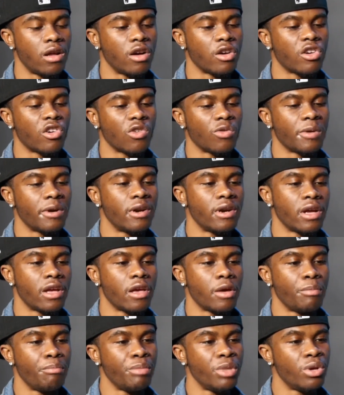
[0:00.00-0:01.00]
a career
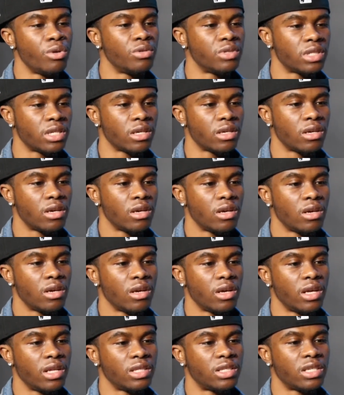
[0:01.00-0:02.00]
in music
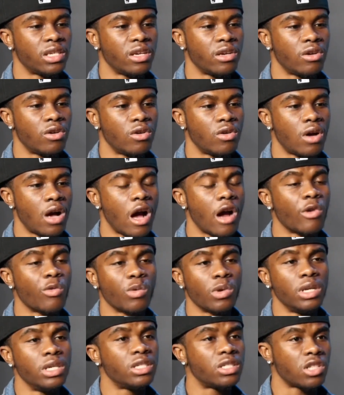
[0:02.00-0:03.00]
until I
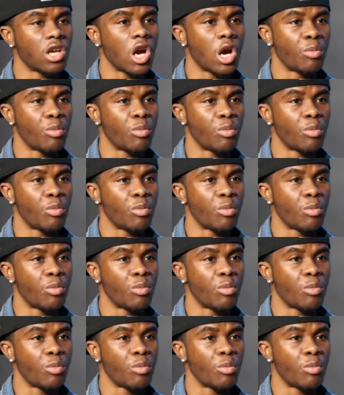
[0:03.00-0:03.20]
really started